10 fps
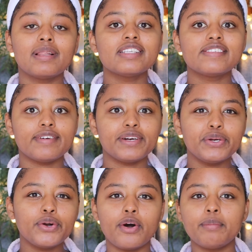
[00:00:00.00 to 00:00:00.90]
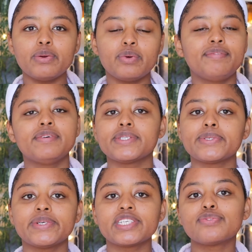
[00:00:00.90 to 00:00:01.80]
but that's very common with
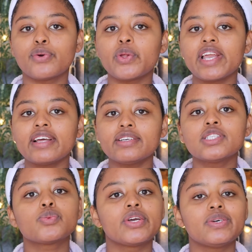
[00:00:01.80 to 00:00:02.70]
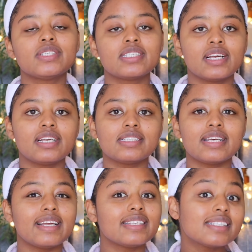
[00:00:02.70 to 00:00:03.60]
physical exfoliators where your skin is
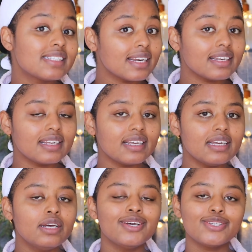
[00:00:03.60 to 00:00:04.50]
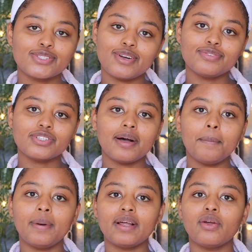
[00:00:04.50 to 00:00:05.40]
instantly
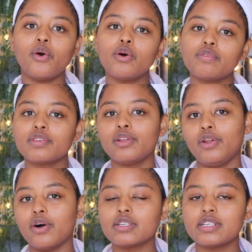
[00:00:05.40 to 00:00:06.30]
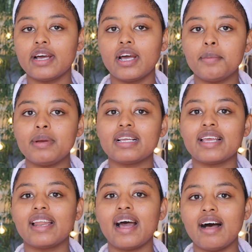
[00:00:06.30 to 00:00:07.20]
softer, but over the long term it
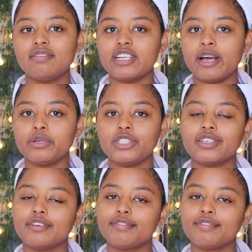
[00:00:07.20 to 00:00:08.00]
can have damaging